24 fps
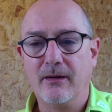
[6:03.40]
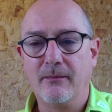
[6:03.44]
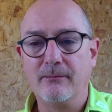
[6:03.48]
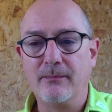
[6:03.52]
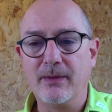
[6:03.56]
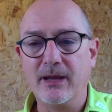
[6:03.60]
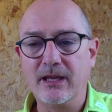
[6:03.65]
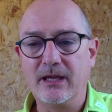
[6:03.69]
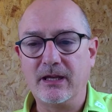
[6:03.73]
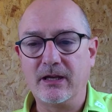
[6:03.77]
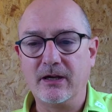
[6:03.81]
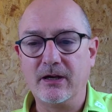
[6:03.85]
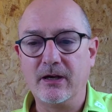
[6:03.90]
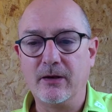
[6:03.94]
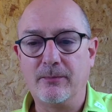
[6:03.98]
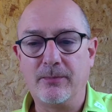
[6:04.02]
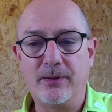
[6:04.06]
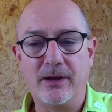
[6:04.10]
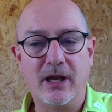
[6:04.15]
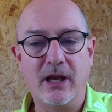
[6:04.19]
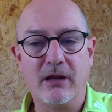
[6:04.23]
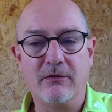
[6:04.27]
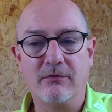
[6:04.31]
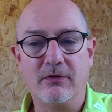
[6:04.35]
making an
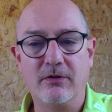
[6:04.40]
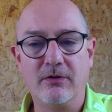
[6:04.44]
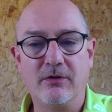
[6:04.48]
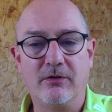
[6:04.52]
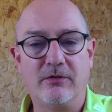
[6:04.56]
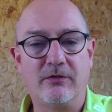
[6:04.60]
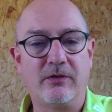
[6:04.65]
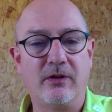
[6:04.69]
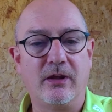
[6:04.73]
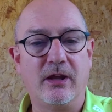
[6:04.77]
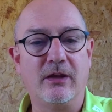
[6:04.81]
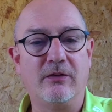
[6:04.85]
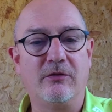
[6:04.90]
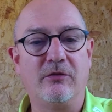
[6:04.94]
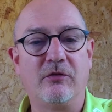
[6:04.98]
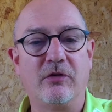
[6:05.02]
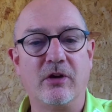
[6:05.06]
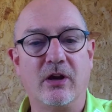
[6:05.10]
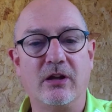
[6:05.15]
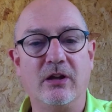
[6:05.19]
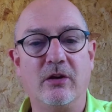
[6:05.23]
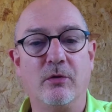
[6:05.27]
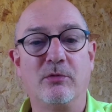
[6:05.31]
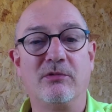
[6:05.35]
appearance is
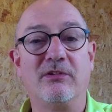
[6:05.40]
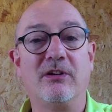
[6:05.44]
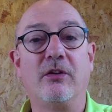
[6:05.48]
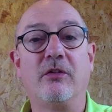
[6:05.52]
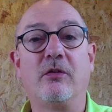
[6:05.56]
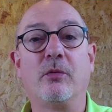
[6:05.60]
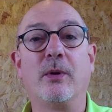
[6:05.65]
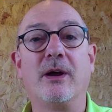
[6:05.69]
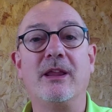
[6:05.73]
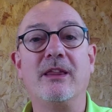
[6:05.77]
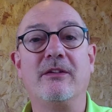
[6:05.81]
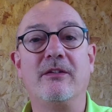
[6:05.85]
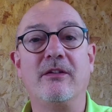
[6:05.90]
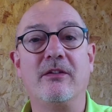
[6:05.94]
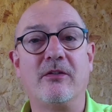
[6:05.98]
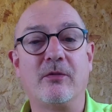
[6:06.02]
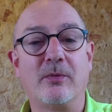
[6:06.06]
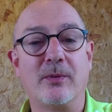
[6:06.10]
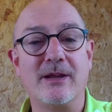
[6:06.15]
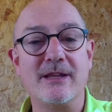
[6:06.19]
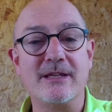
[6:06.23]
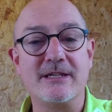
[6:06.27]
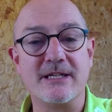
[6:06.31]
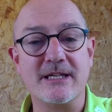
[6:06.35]
January
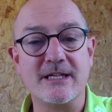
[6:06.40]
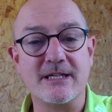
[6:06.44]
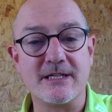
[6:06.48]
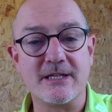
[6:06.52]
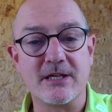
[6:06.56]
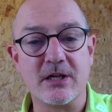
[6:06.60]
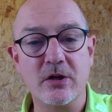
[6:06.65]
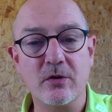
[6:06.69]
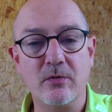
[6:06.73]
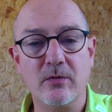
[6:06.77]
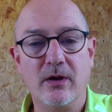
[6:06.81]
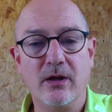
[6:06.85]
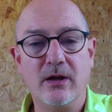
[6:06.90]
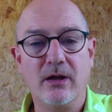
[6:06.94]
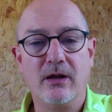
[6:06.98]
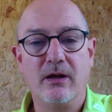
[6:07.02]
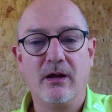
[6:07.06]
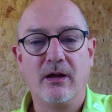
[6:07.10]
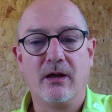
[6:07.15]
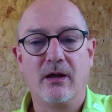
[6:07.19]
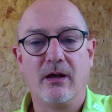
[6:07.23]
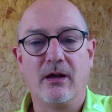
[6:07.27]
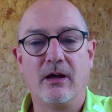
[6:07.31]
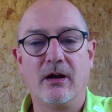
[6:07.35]
2022,
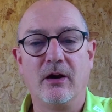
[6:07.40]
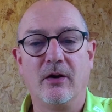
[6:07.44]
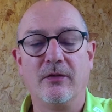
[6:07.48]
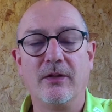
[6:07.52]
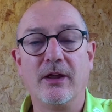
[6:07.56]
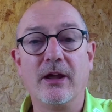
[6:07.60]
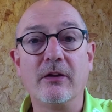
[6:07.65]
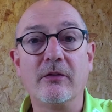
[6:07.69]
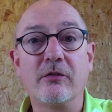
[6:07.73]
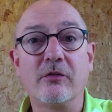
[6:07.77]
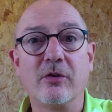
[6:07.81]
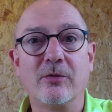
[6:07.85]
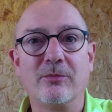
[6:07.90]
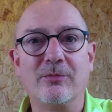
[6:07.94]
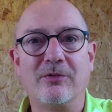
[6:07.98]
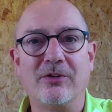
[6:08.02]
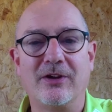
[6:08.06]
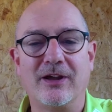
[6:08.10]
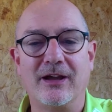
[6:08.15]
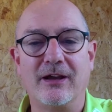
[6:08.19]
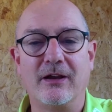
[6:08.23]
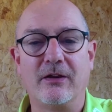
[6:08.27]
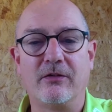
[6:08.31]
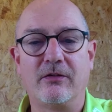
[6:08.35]
and on that
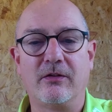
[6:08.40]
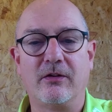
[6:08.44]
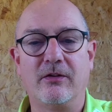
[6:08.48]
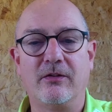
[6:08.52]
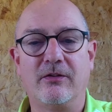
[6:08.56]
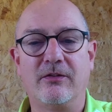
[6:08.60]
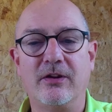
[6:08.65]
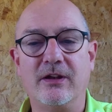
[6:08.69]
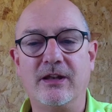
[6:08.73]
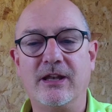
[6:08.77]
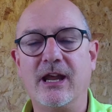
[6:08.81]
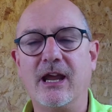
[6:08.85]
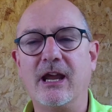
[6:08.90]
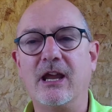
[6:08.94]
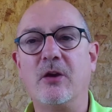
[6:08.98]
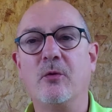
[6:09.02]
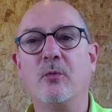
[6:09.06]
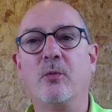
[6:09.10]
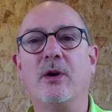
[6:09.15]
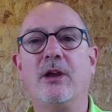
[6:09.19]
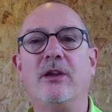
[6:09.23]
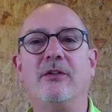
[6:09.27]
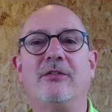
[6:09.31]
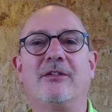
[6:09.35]
subject, today
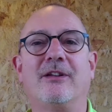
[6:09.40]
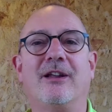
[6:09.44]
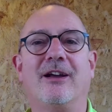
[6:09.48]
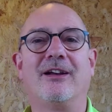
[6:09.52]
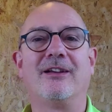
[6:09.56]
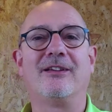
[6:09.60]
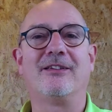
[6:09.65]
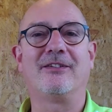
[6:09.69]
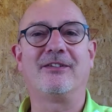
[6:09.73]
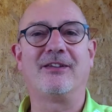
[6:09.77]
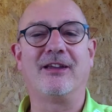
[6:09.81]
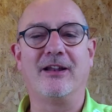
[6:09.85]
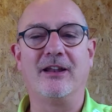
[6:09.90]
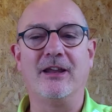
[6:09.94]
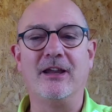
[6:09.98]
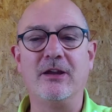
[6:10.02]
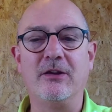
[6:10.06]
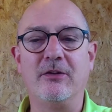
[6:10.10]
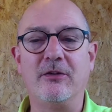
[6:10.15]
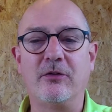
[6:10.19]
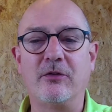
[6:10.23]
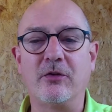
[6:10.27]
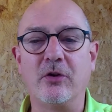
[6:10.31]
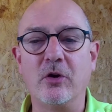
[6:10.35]
we start
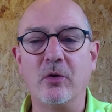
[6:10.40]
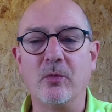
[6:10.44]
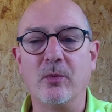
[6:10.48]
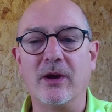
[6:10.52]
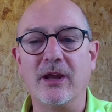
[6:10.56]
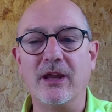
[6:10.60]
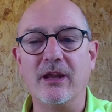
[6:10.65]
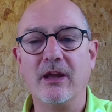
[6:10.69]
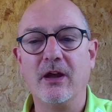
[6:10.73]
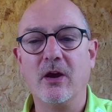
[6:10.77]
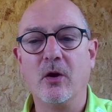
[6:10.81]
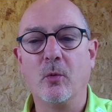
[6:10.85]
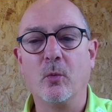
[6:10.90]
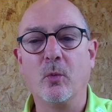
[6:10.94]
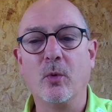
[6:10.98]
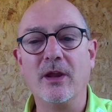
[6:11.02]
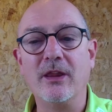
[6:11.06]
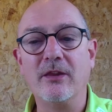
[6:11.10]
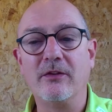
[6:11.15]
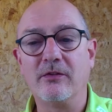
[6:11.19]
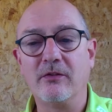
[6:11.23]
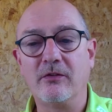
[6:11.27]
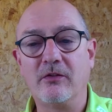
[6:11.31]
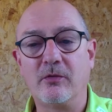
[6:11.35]
selling TUI
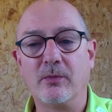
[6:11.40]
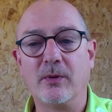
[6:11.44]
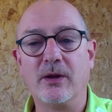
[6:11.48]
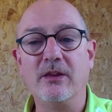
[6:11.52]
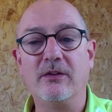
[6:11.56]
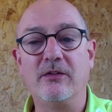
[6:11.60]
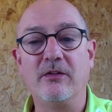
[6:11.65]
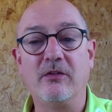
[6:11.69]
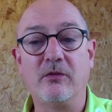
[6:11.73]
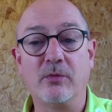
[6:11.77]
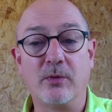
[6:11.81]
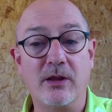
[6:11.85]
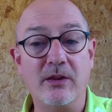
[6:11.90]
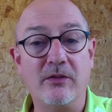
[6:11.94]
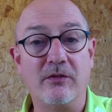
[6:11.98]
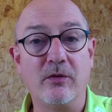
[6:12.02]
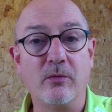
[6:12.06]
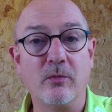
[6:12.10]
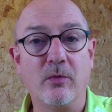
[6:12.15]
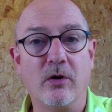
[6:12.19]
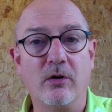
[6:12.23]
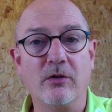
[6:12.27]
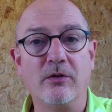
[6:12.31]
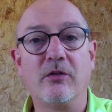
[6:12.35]
Winter
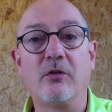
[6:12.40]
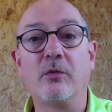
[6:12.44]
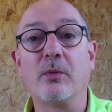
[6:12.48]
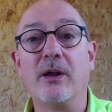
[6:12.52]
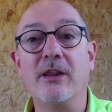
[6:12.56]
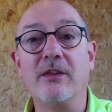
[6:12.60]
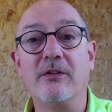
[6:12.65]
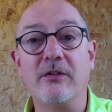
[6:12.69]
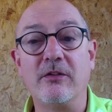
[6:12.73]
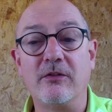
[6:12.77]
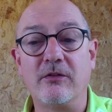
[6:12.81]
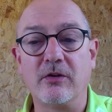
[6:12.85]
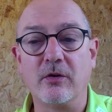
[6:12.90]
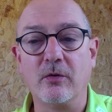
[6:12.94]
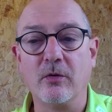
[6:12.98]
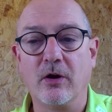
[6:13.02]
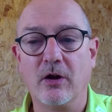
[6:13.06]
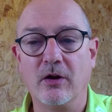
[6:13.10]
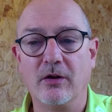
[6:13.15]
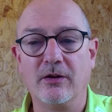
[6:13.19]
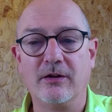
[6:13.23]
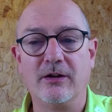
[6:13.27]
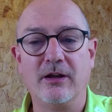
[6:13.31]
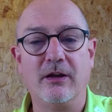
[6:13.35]
2021-22
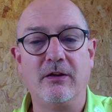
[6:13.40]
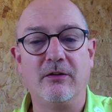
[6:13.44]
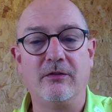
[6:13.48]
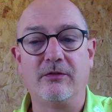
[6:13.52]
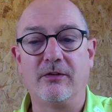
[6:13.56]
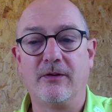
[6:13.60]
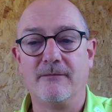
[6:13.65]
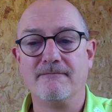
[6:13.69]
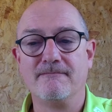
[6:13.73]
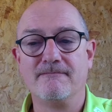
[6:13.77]
holidays.